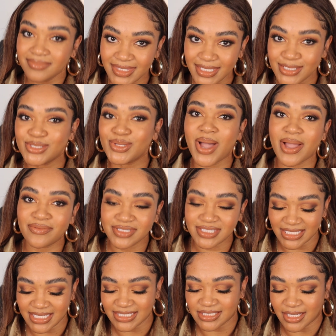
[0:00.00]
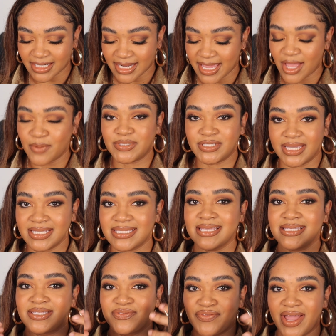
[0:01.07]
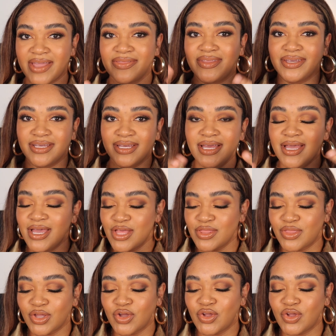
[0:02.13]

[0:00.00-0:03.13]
so obviously it's gonna help to intensify the the